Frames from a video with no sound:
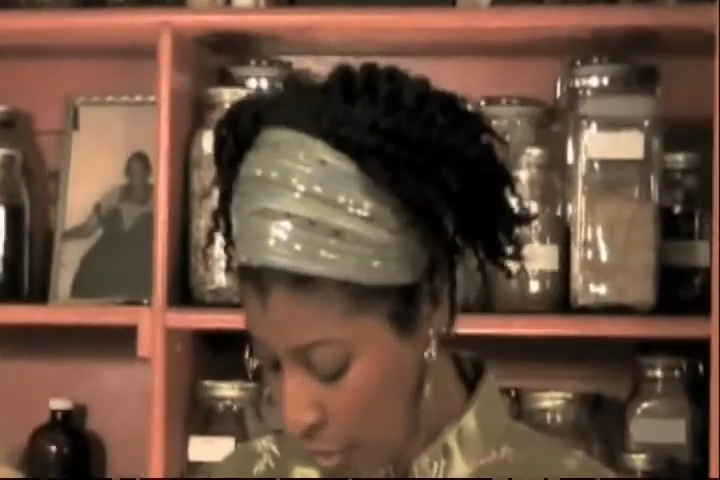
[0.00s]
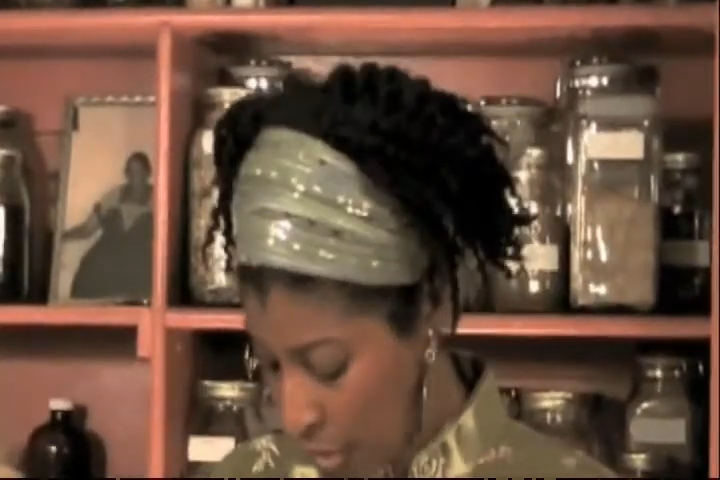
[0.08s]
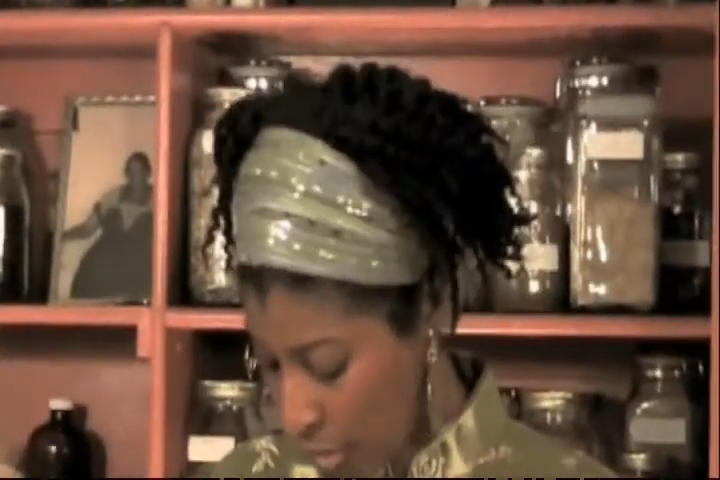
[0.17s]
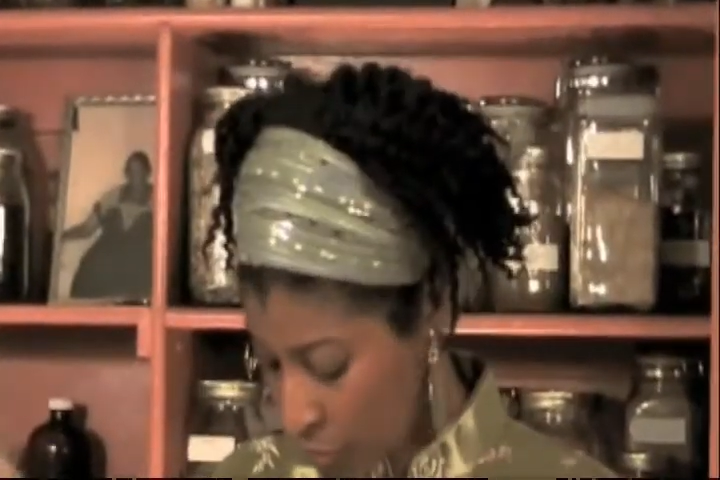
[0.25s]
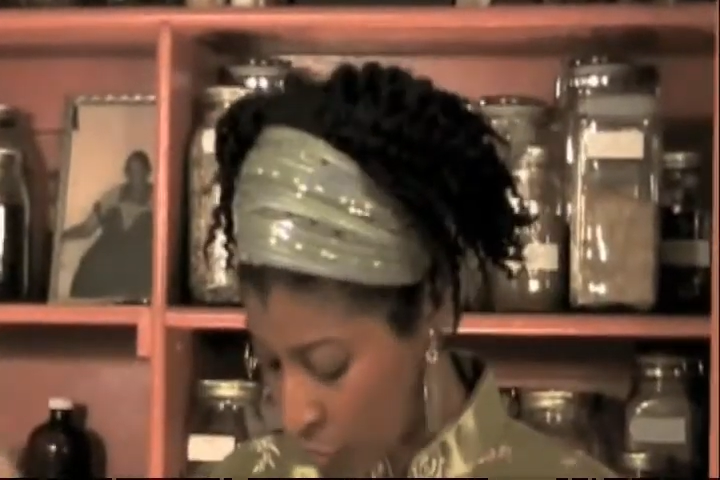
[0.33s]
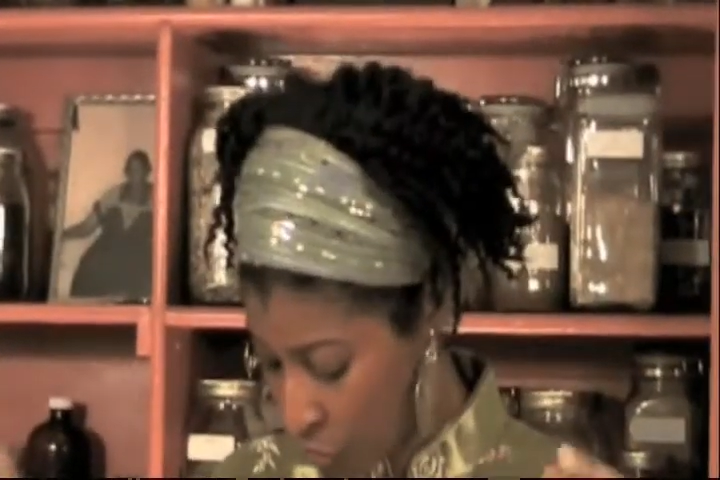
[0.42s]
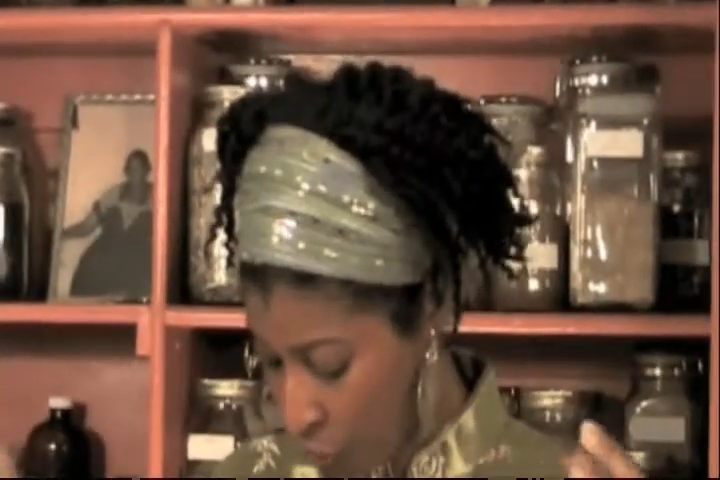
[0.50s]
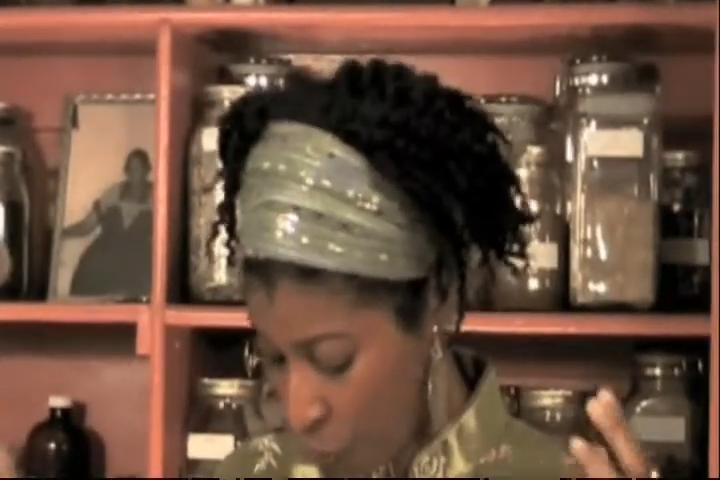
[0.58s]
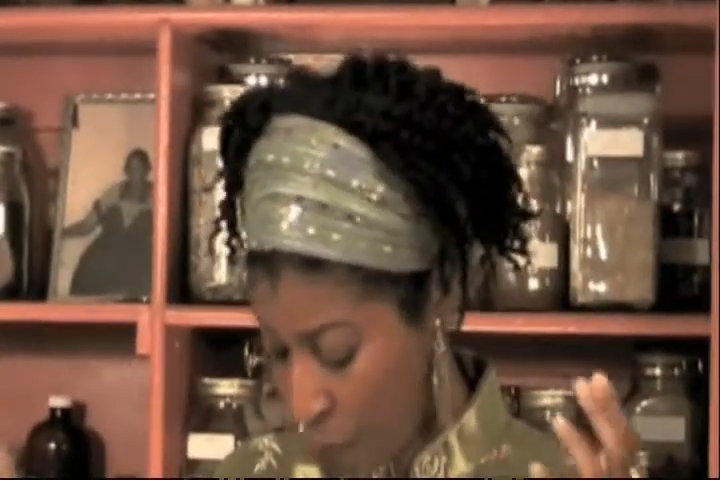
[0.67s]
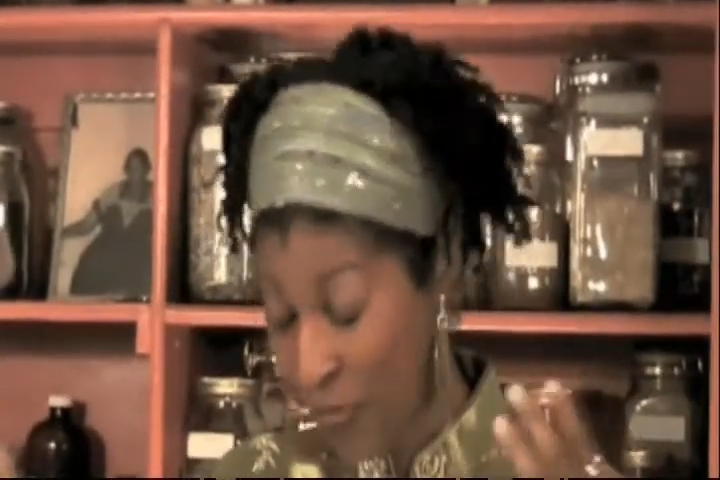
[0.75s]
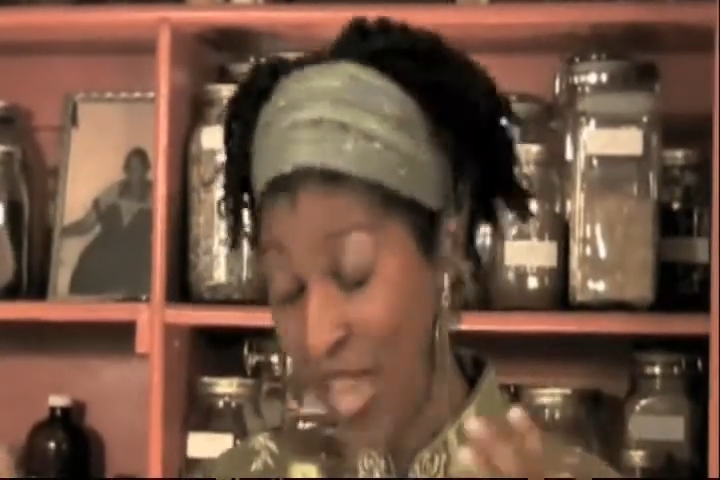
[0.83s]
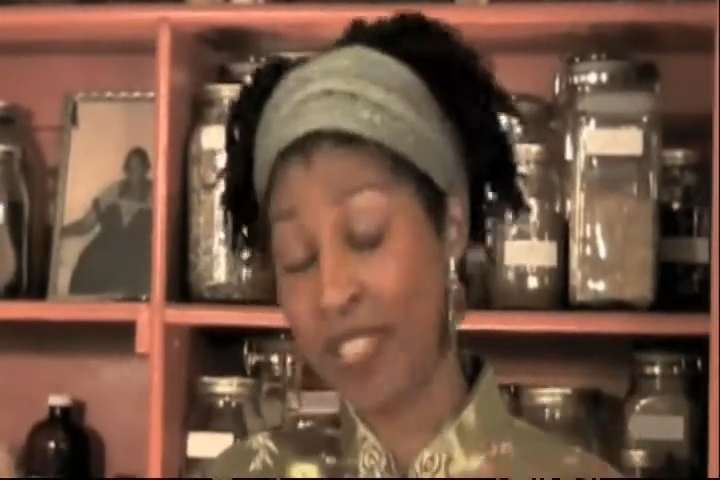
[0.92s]
And
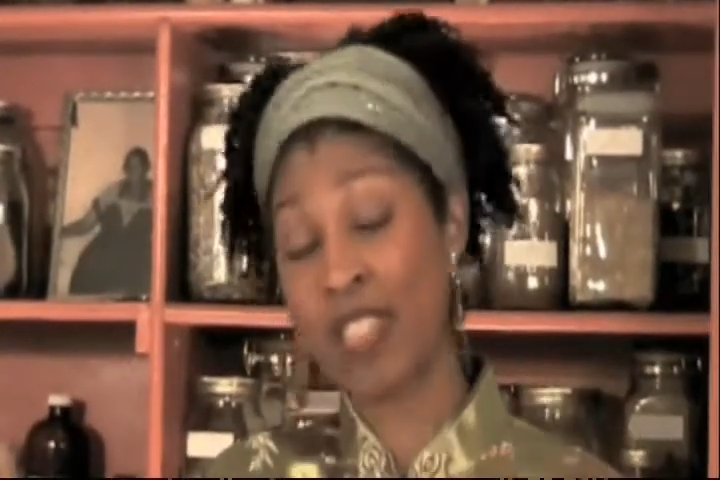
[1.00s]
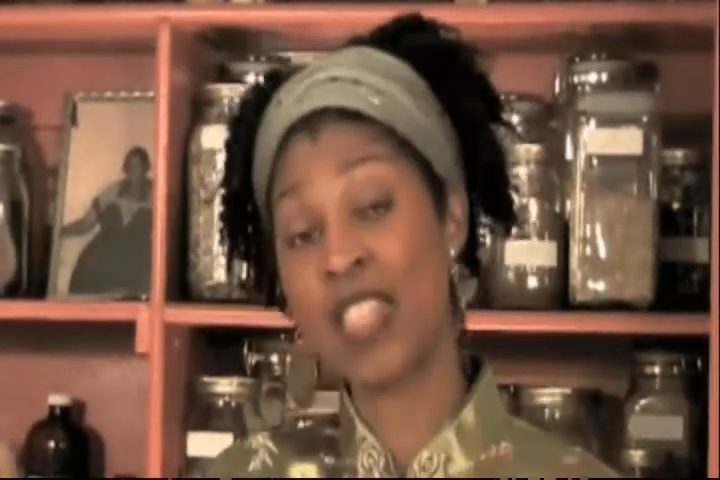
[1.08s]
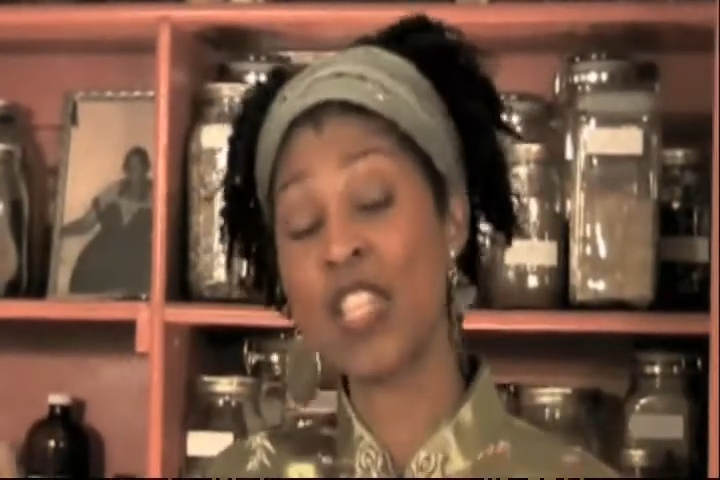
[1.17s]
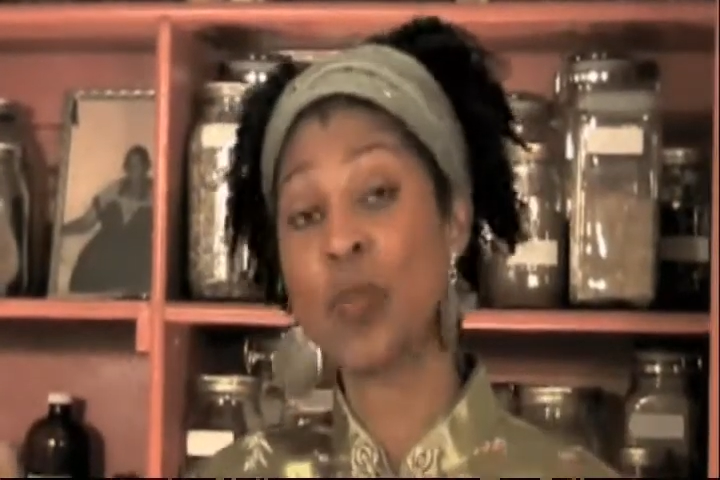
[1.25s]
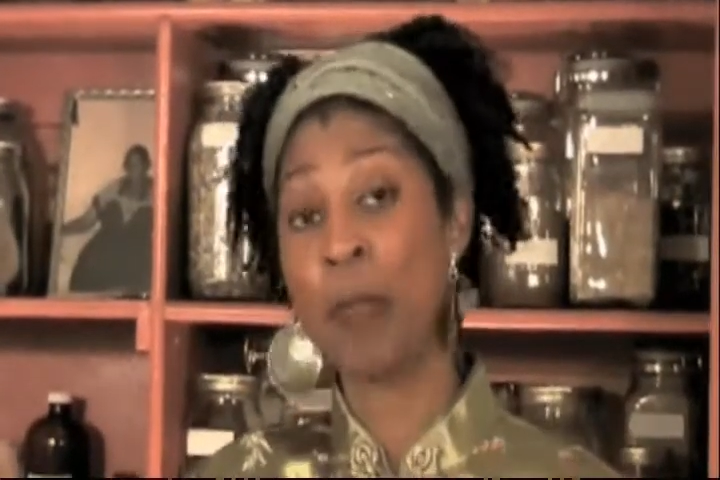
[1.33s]
so at this